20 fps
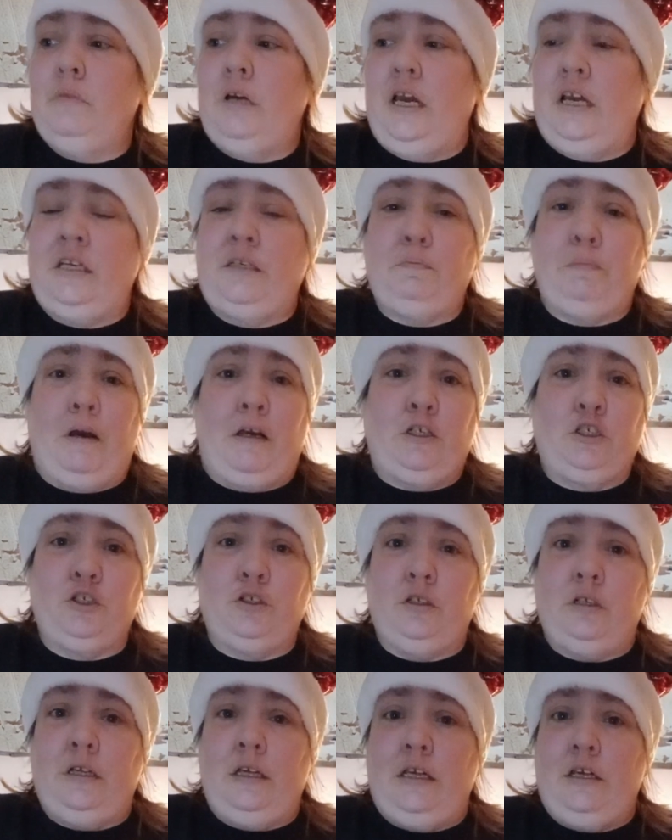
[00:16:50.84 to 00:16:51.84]

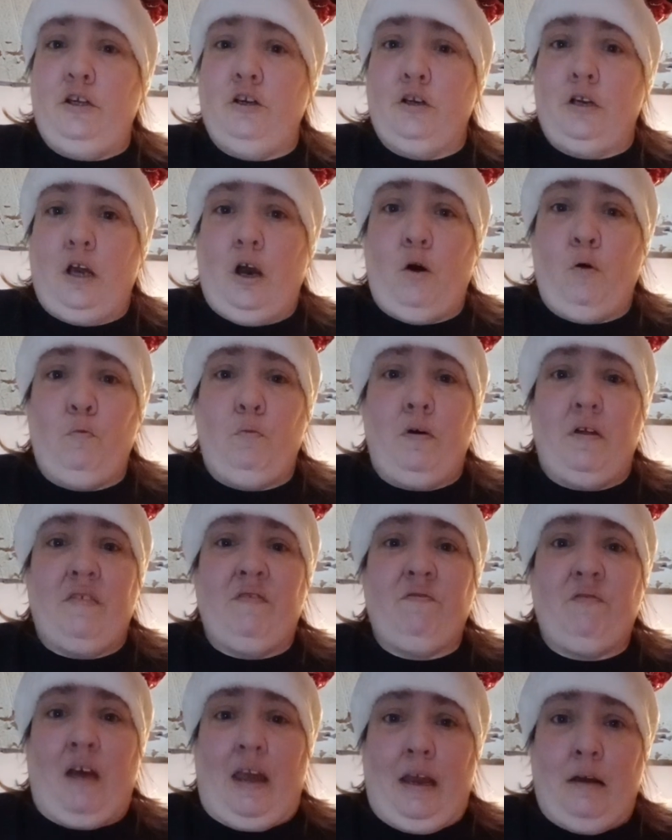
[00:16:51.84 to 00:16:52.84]
especially, you know,
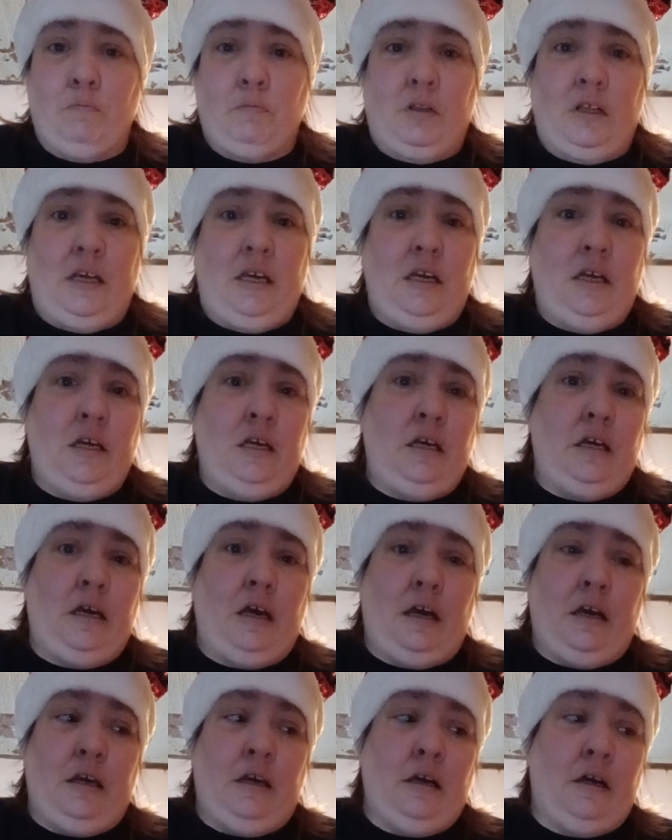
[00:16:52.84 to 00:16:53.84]
with family
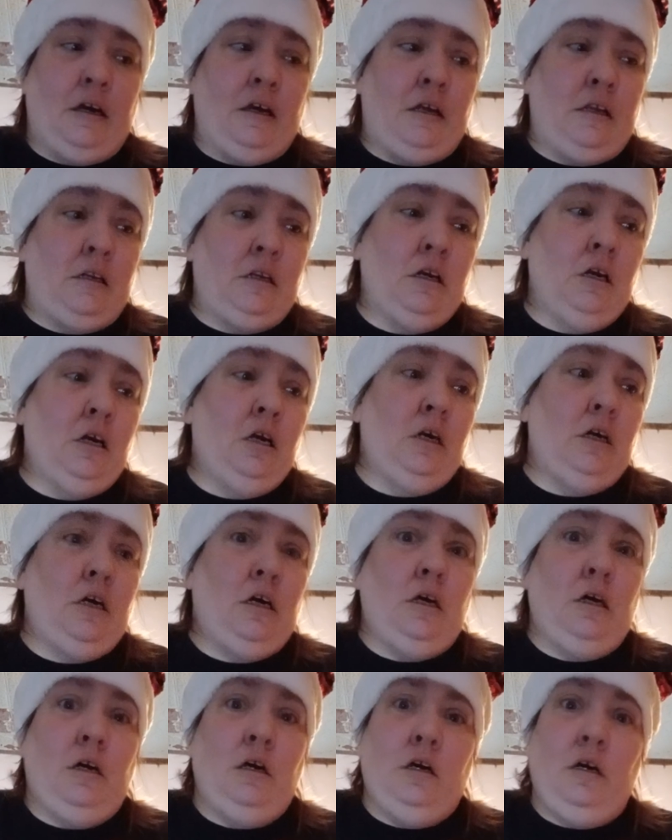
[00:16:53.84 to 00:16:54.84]
and
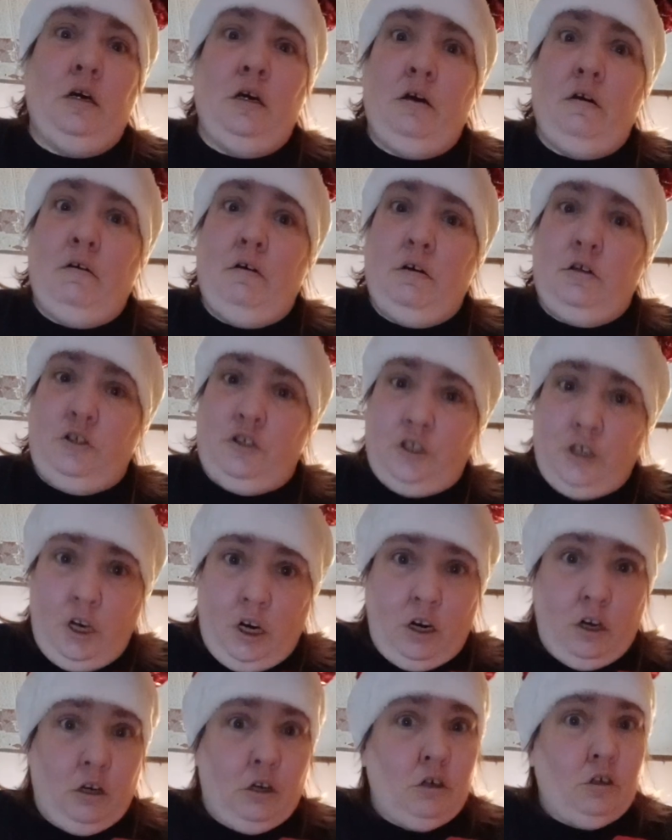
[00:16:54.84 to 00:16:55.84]

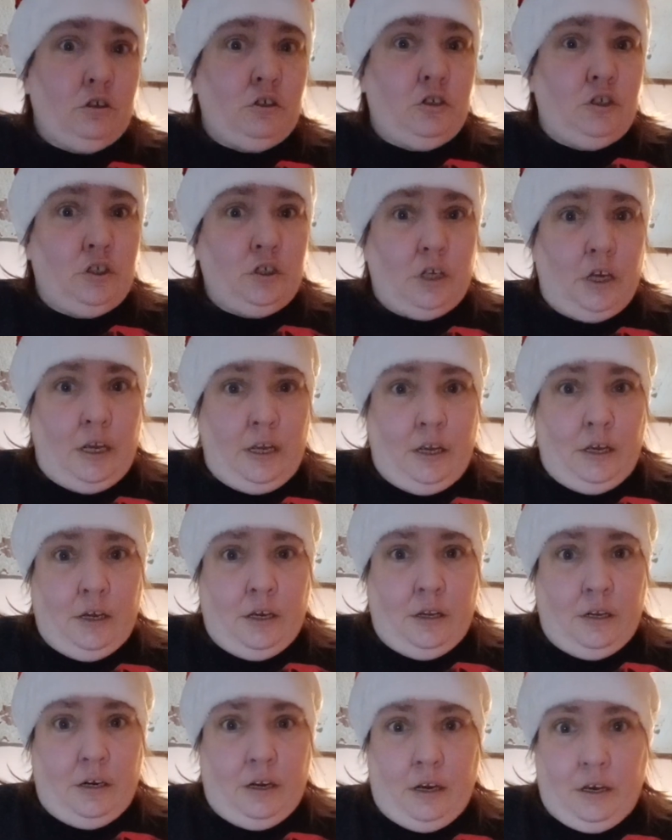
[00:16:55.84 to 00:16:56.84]
church
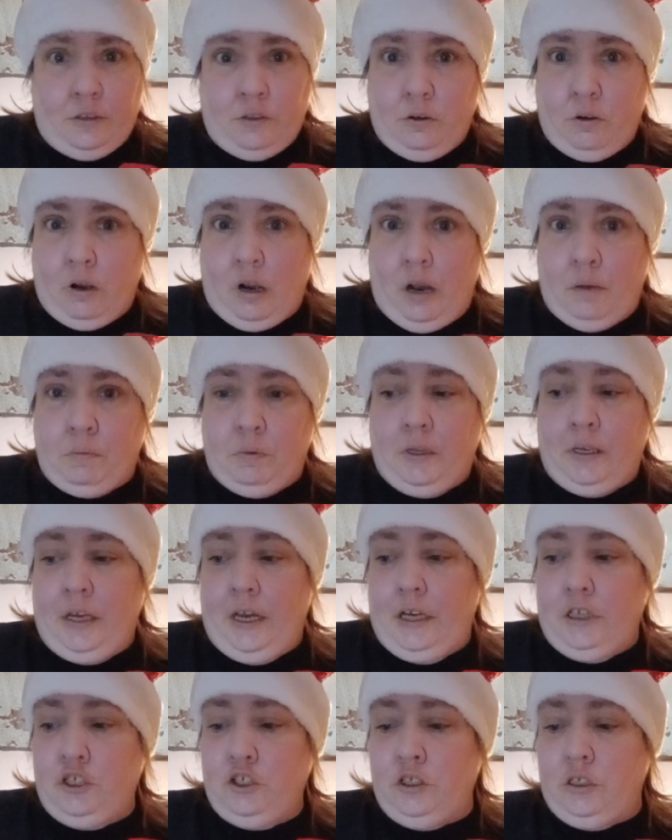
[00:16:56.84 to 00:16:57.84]
and other
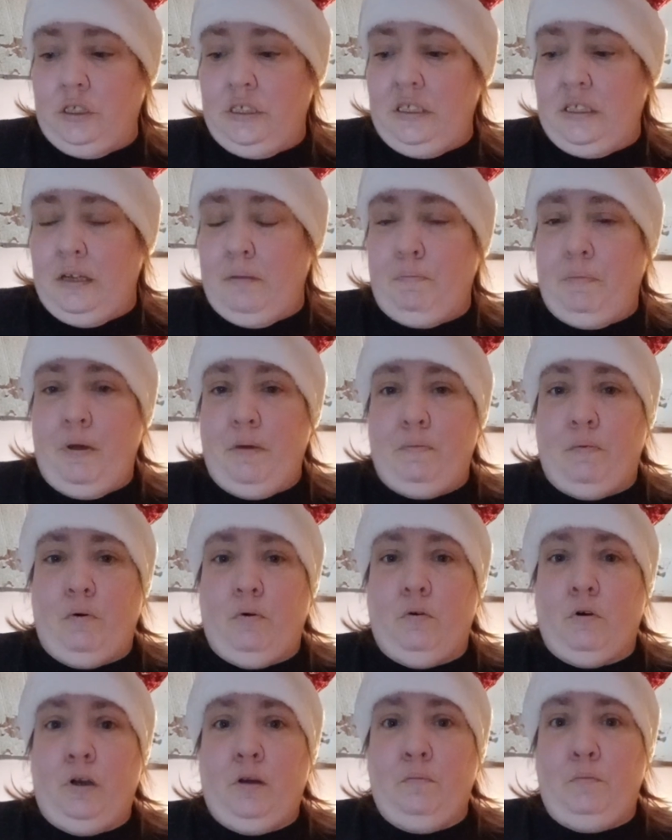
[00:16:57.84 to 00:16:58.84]
obligations that
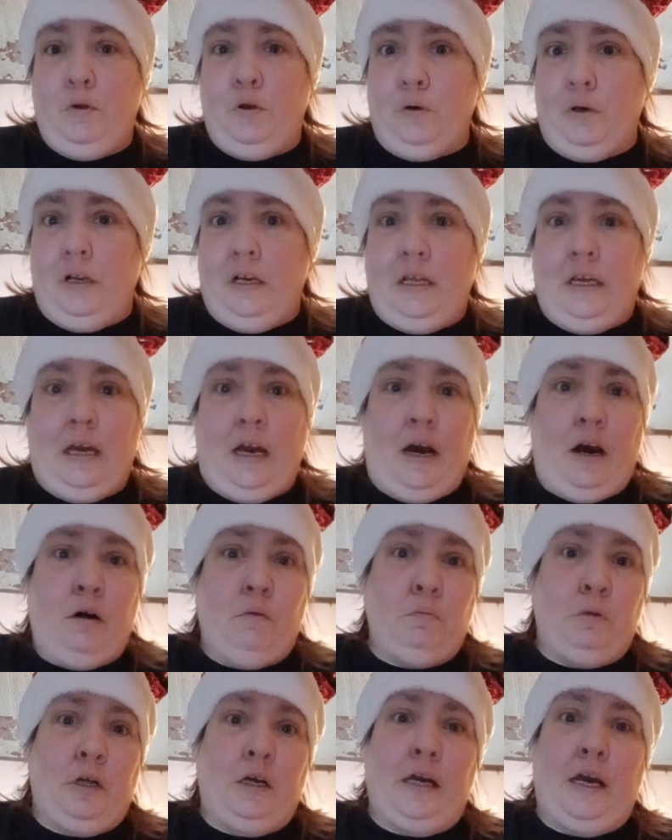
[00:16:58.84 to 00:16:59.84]
people, community
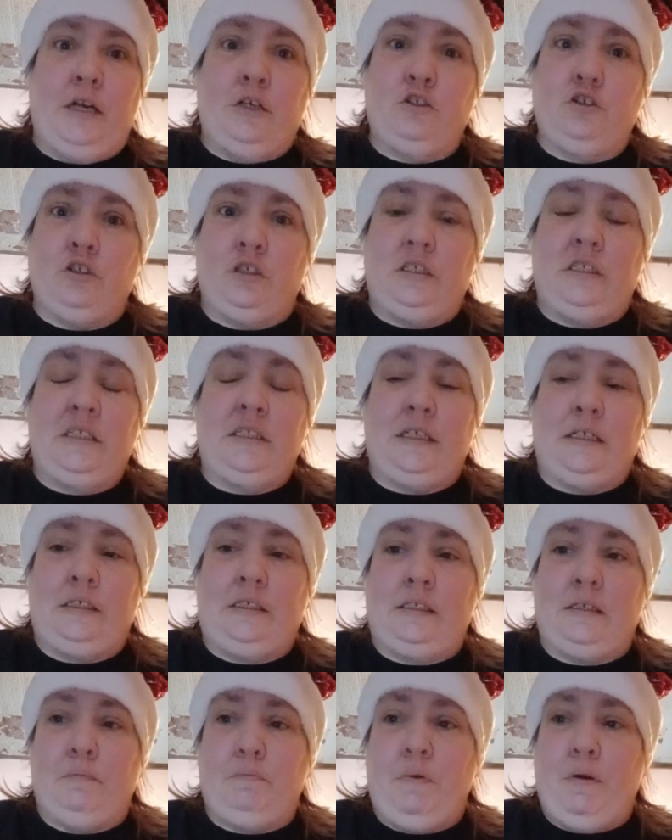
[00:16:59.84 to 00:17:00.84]
obligations,
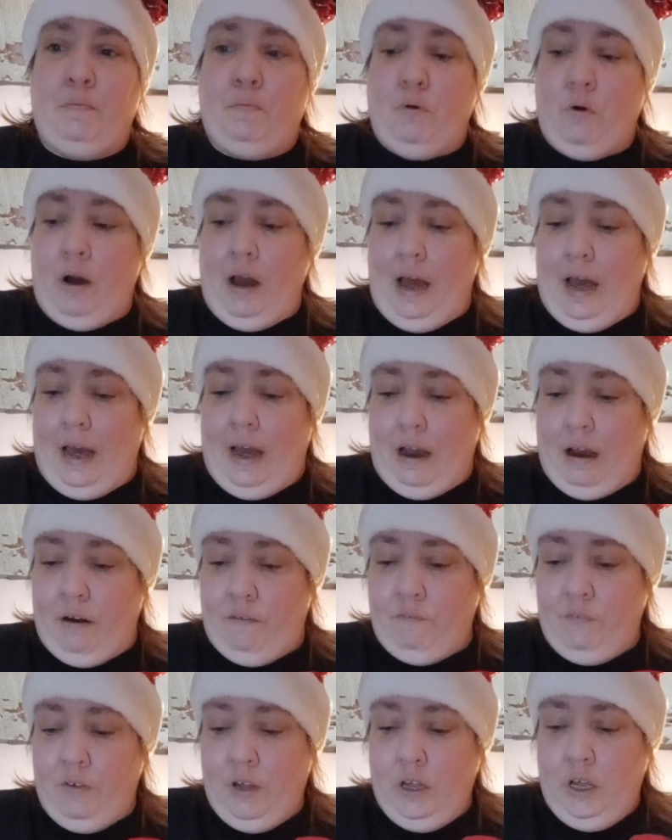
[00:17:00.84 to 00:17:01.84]
things that people
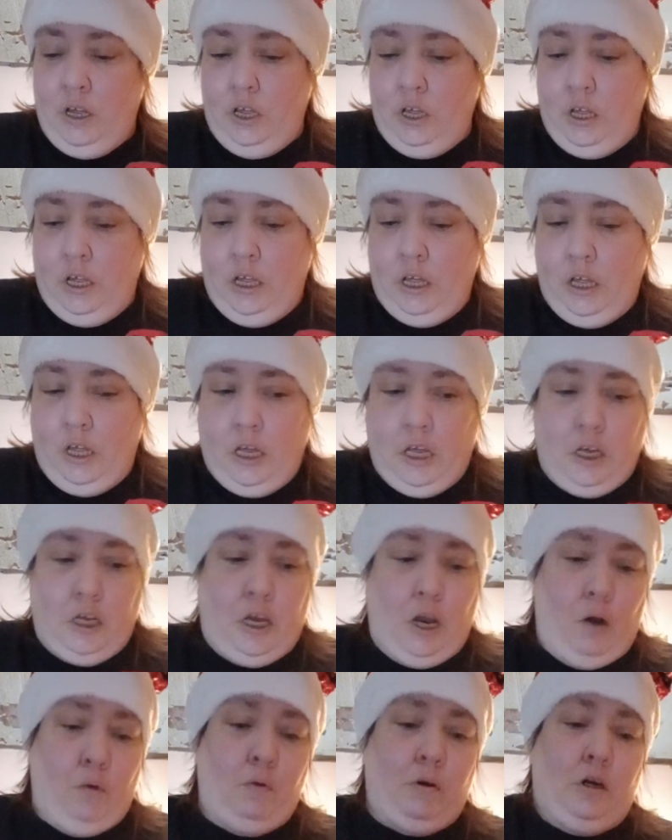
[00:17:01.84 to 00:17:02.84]
have
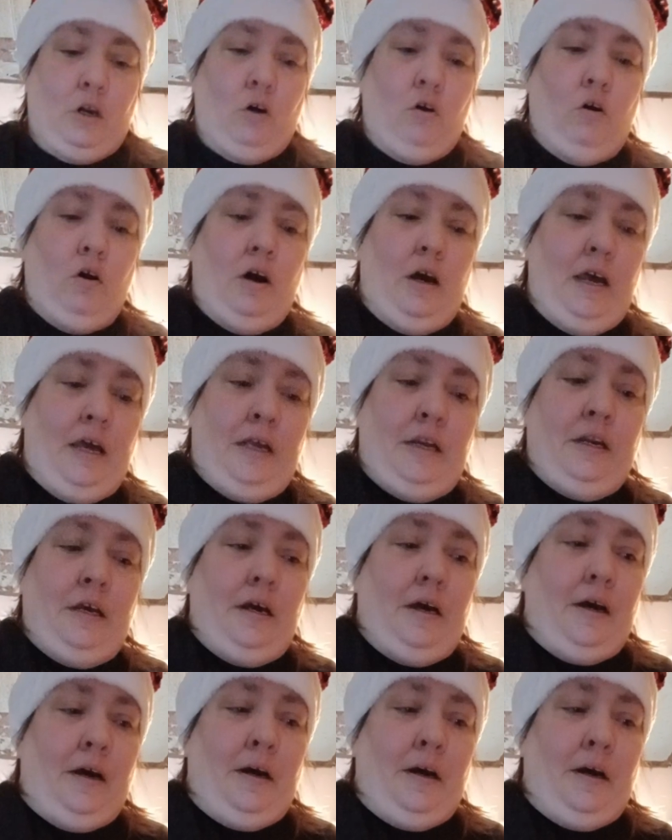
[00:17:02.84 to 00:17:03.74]
going on.